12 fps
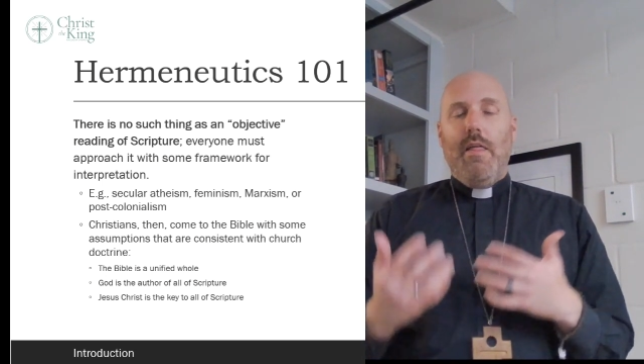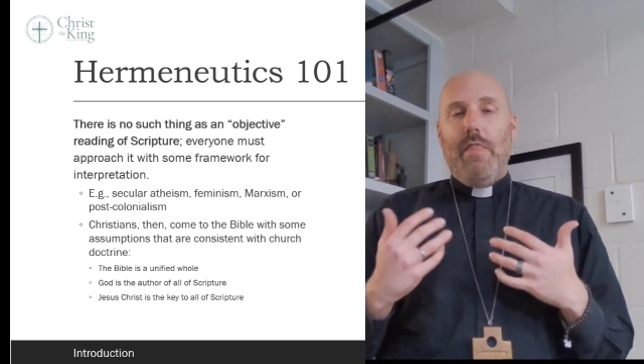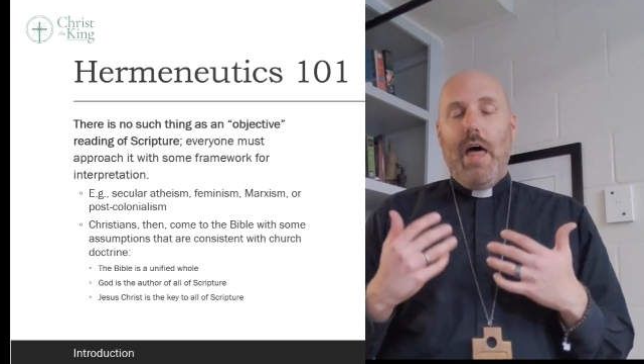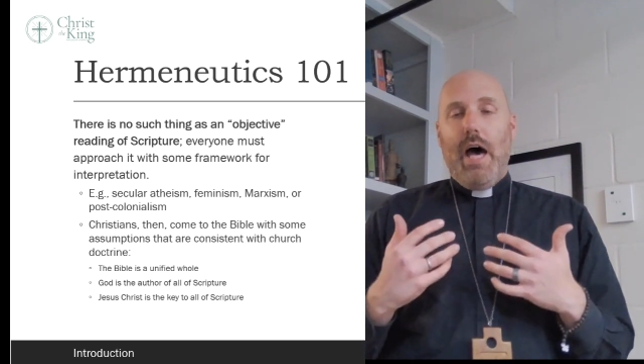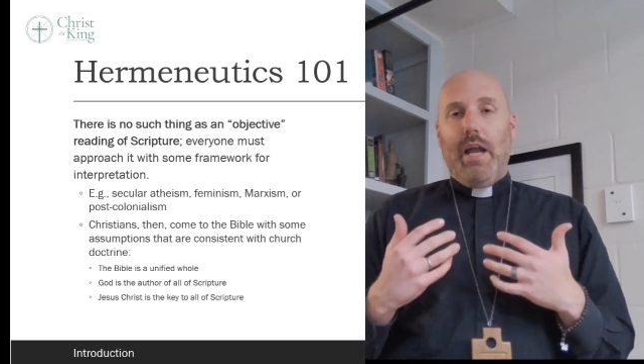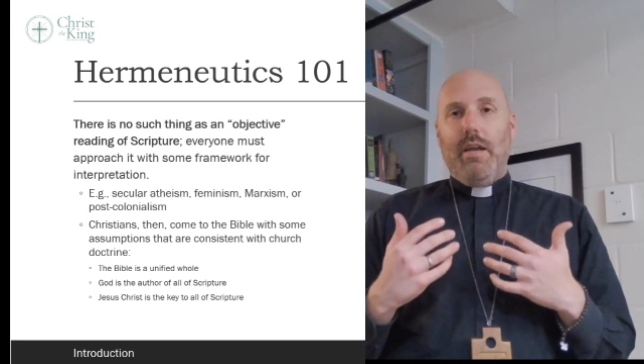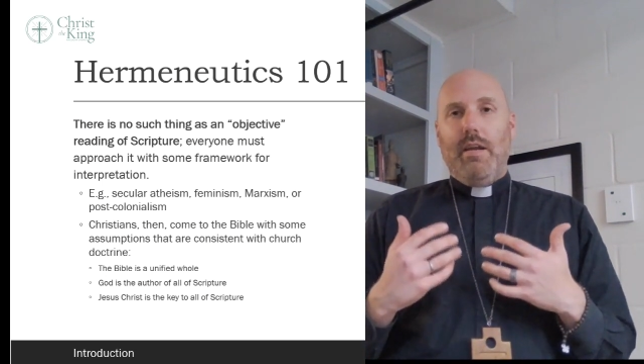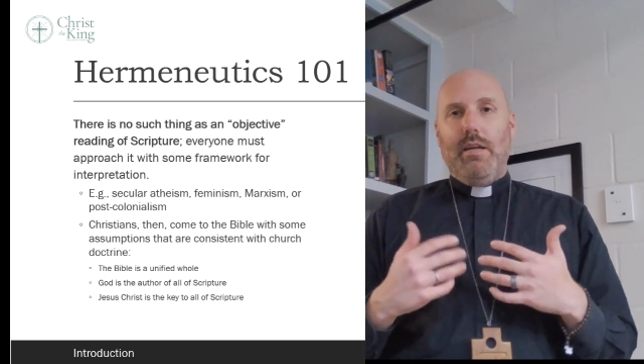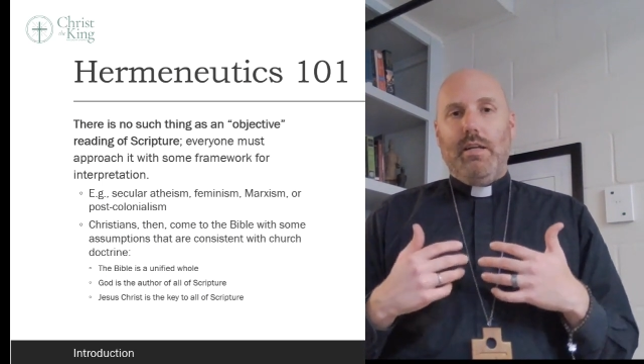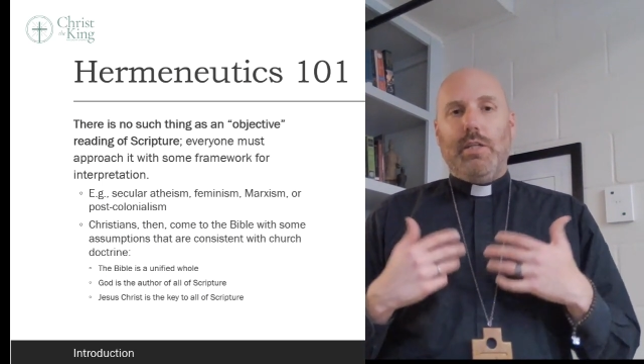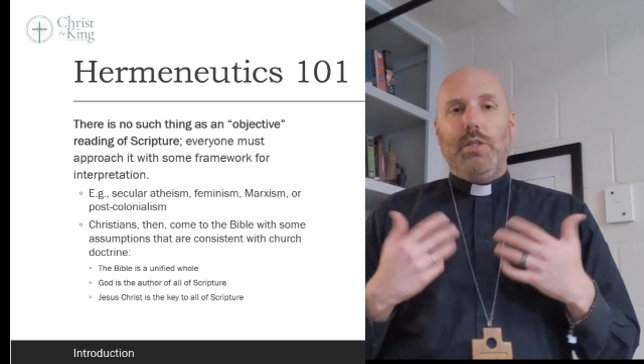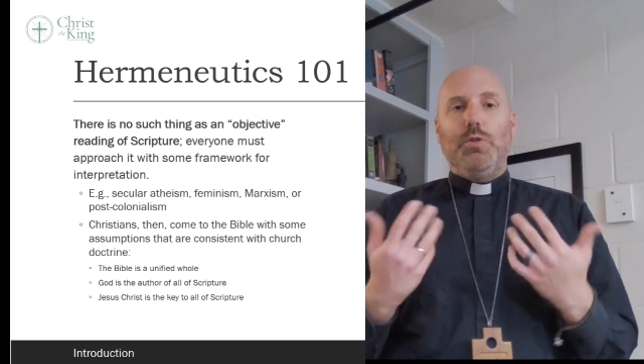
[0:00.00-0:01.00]
that
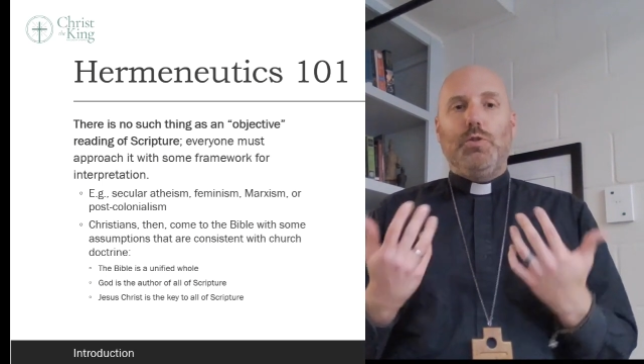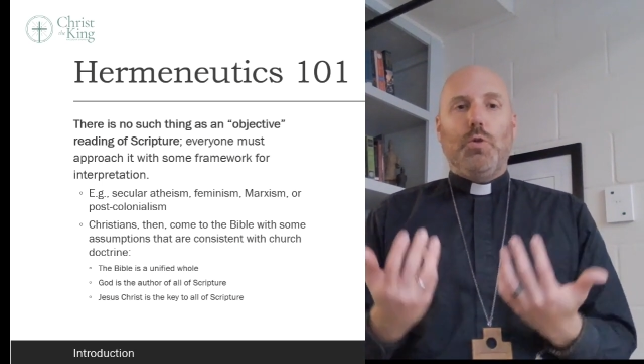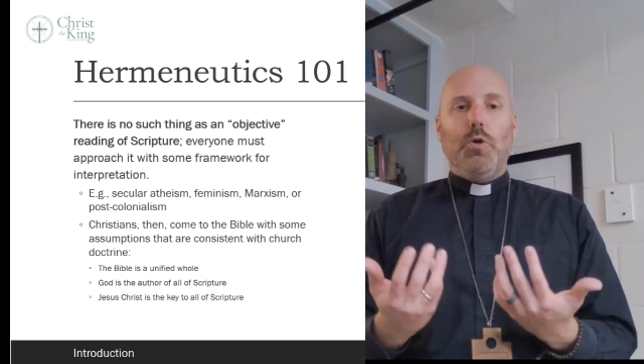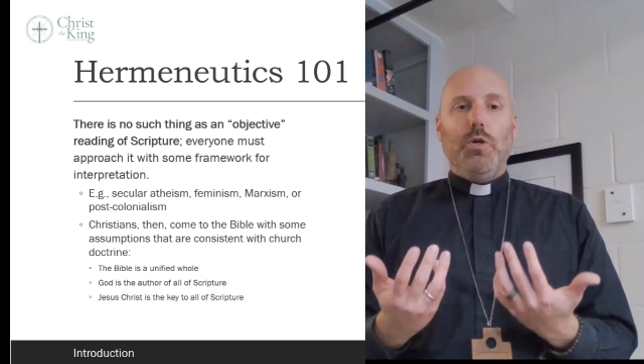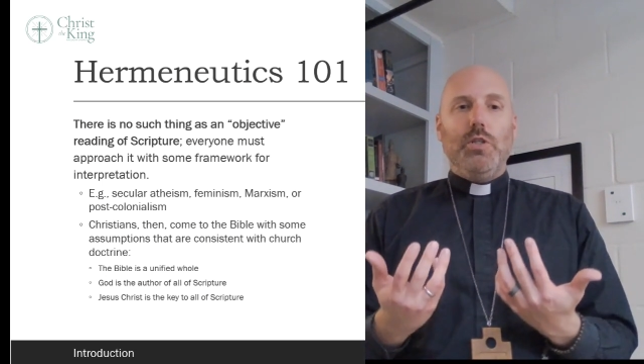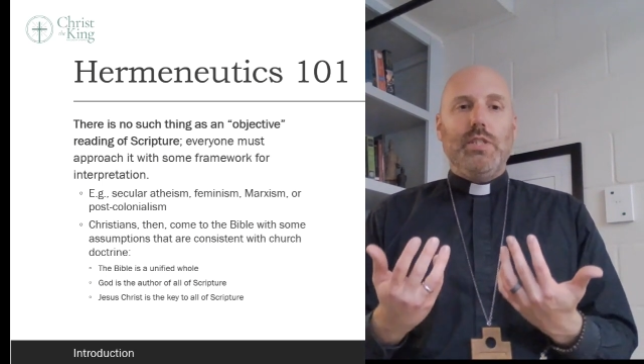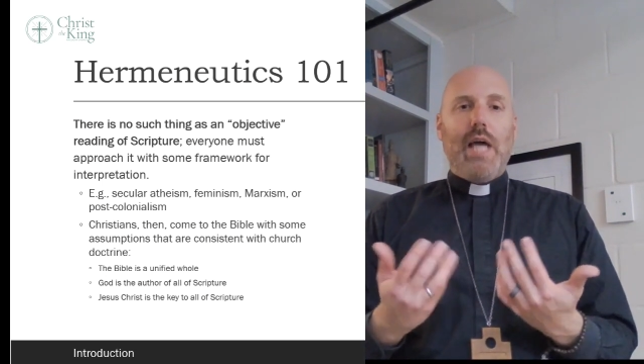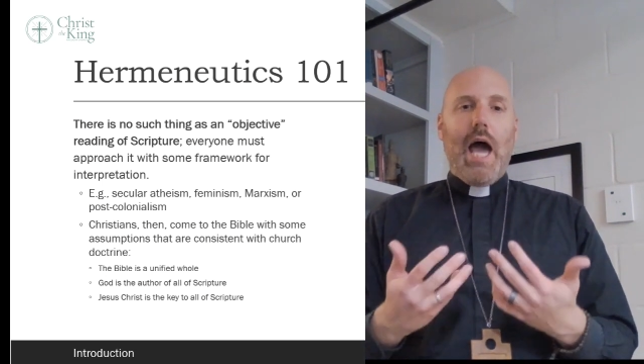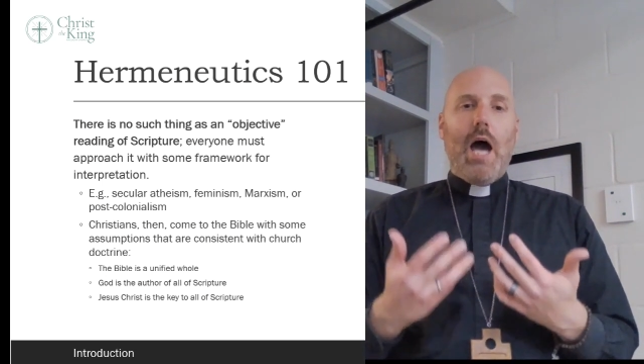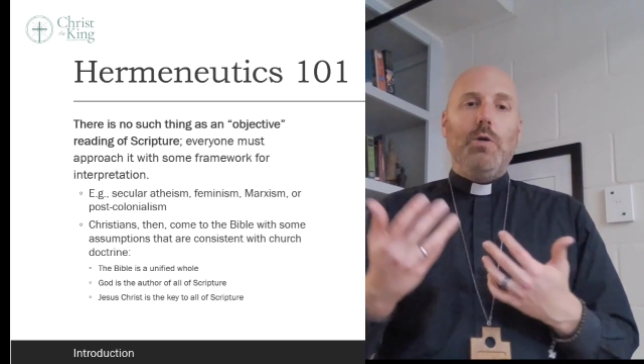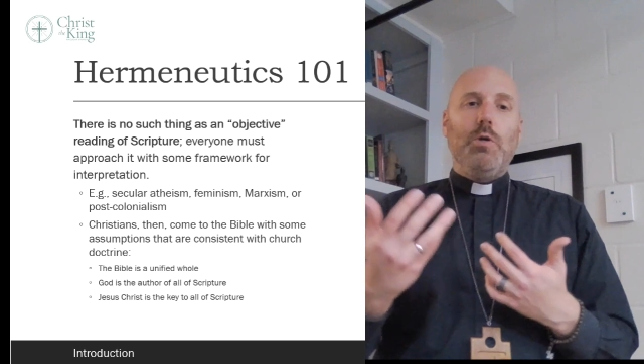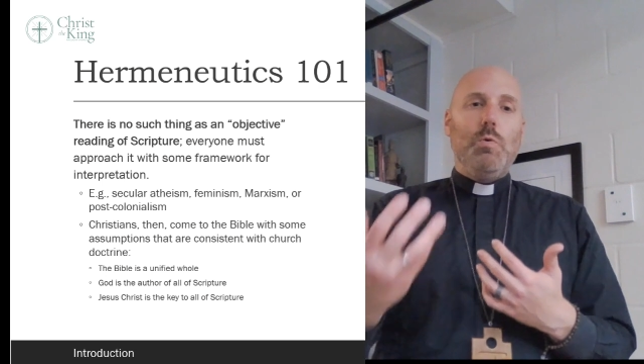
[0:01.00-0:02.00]
controls
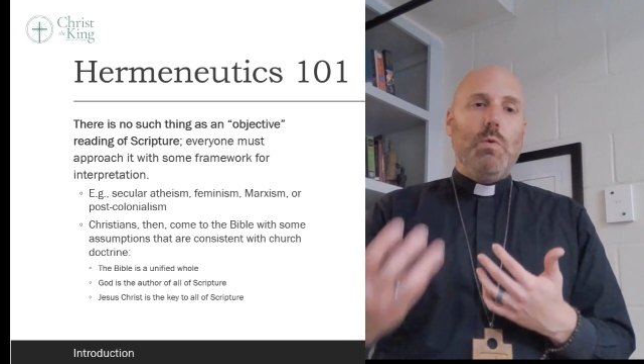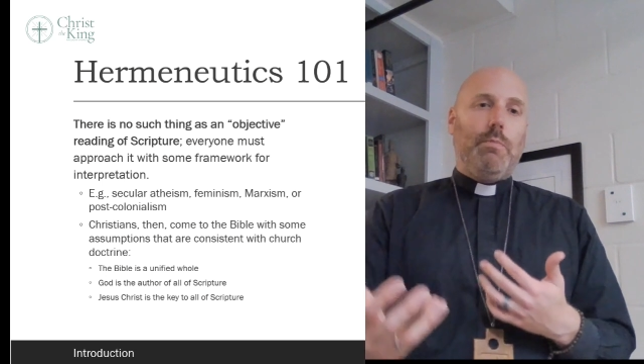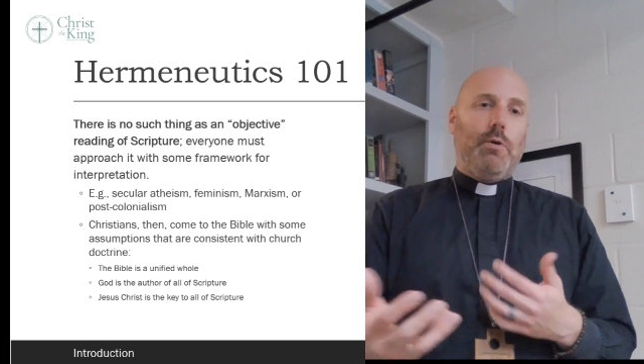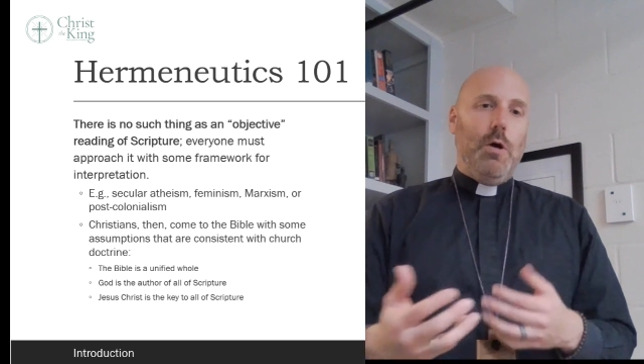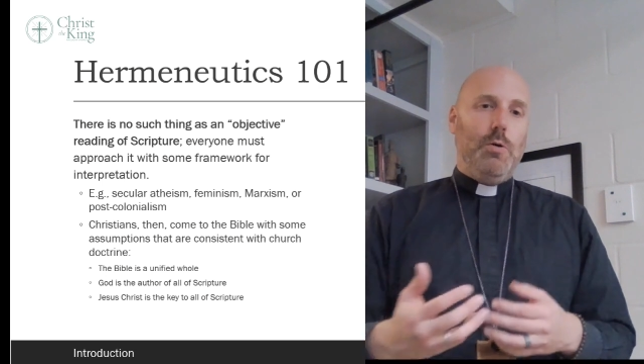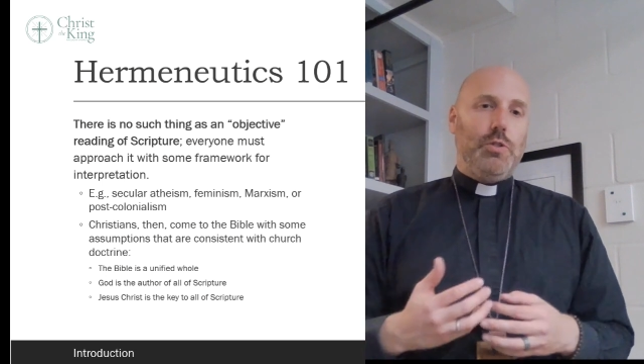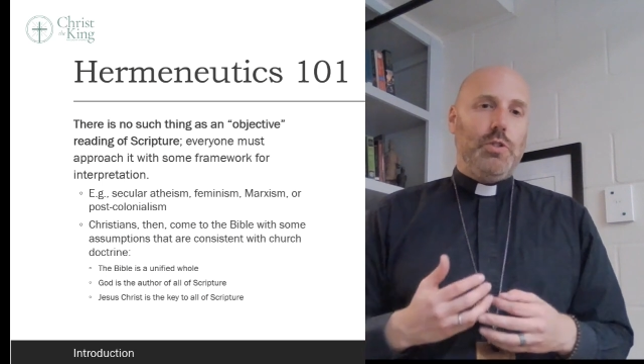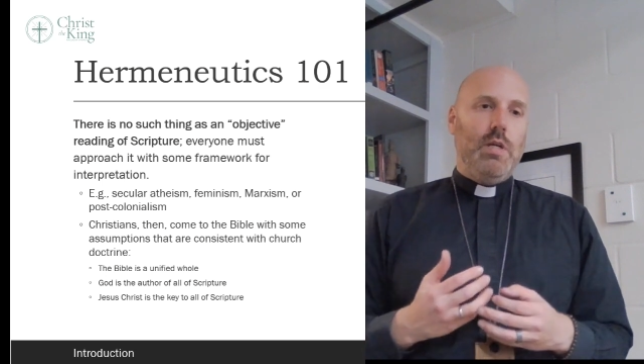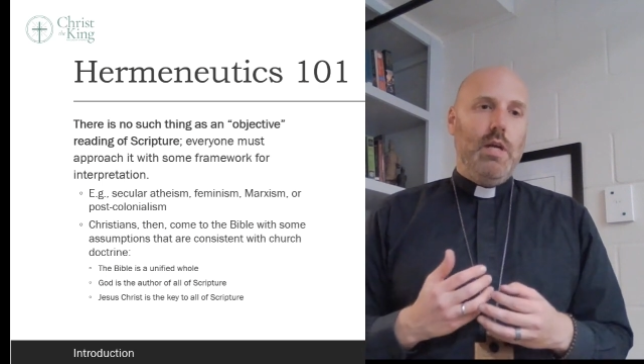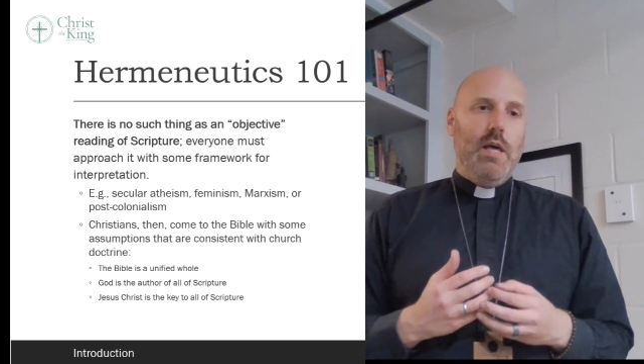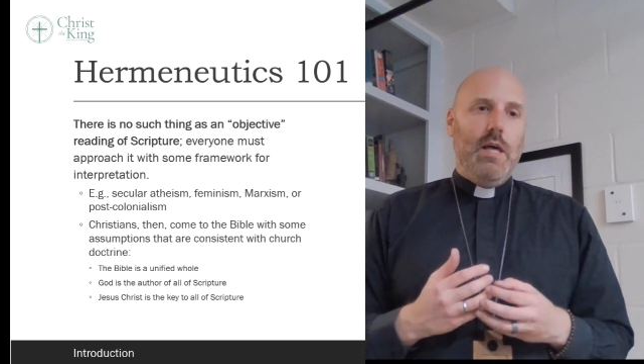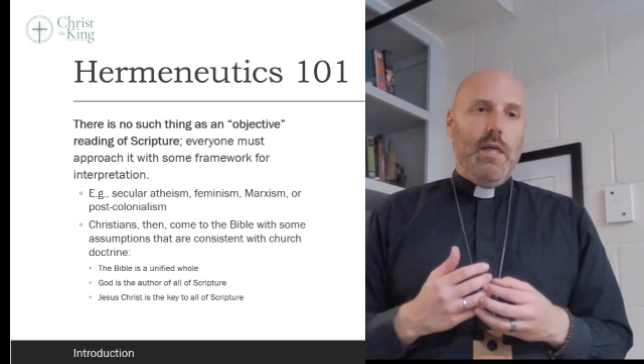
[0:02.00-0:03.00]
how you approach
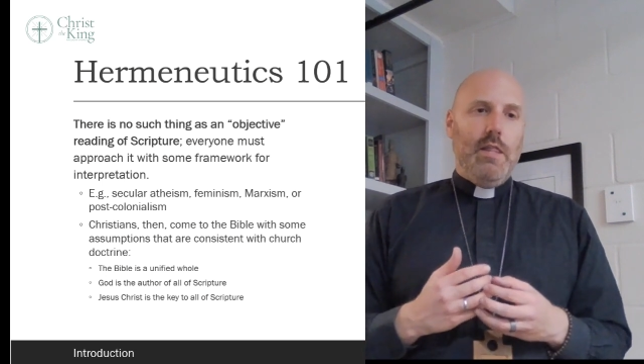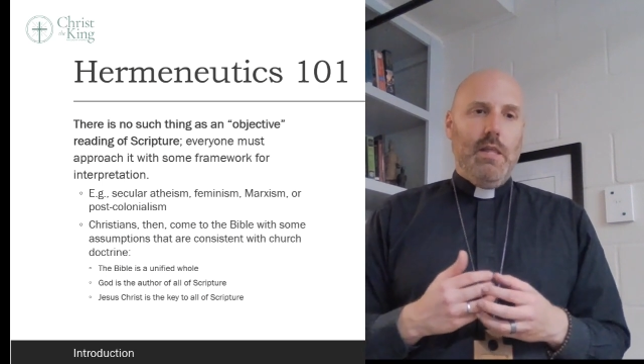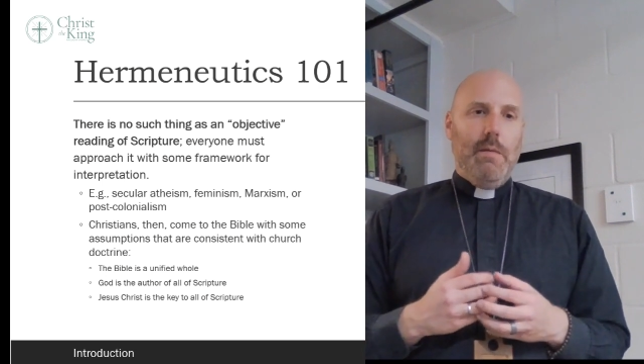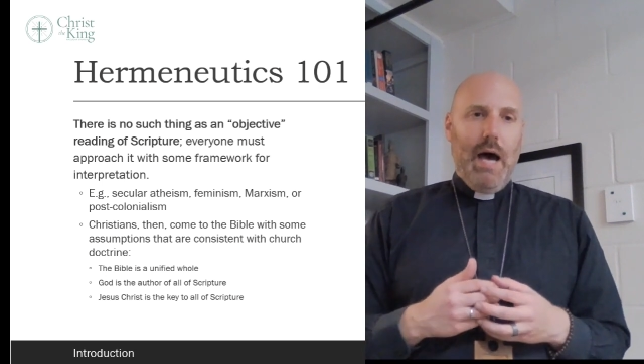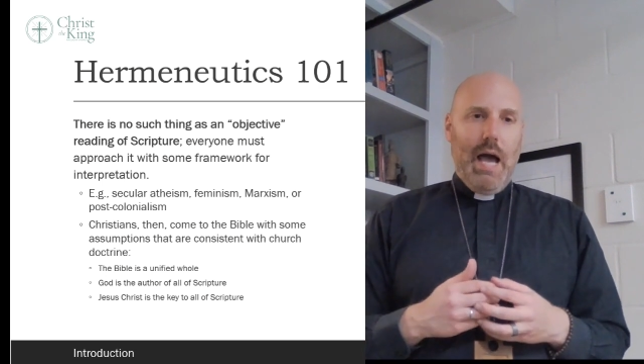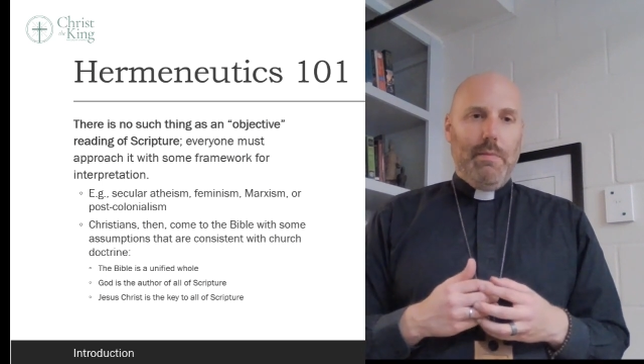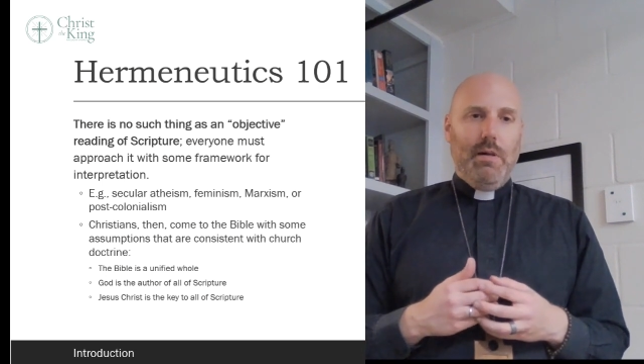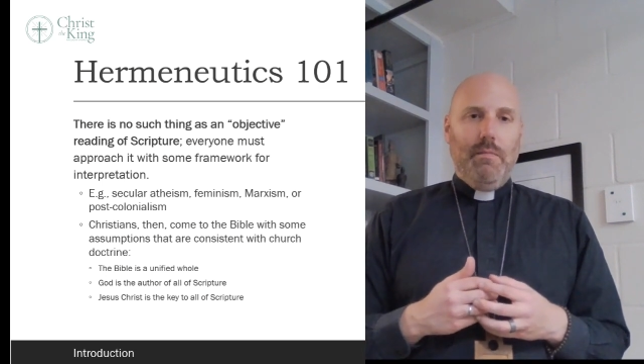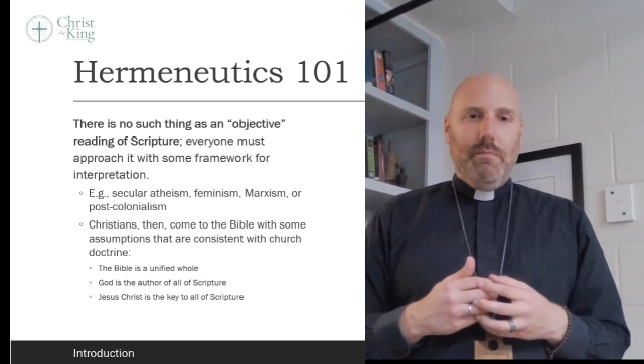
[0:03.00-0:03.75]
the Bible,